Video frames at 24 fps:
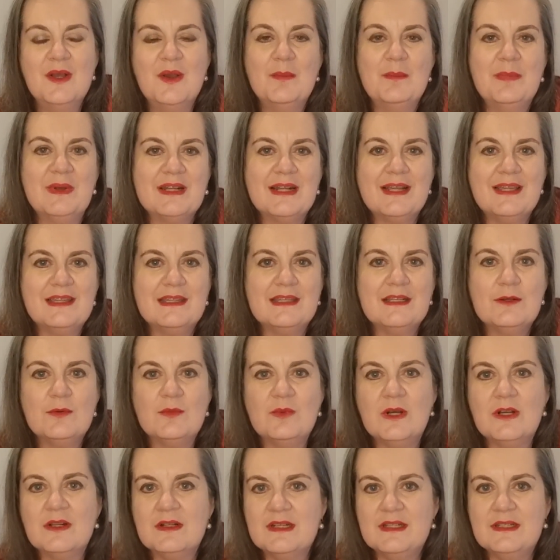But I think
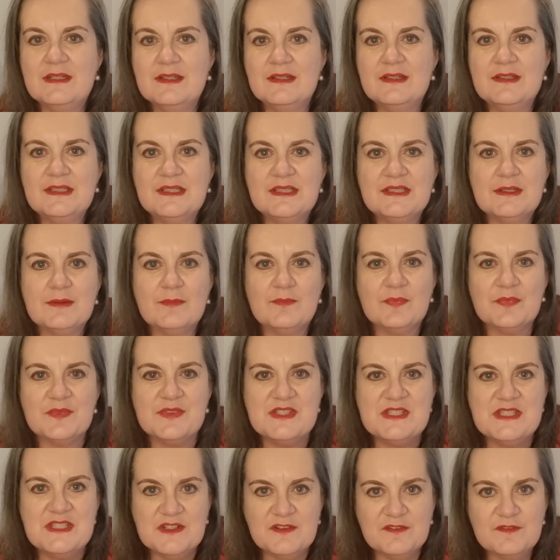what is
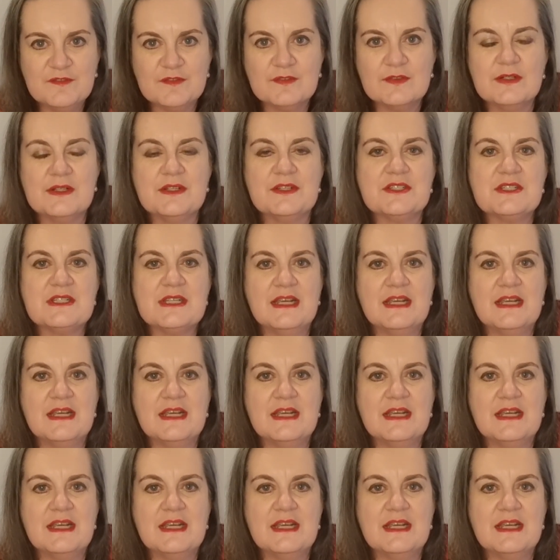different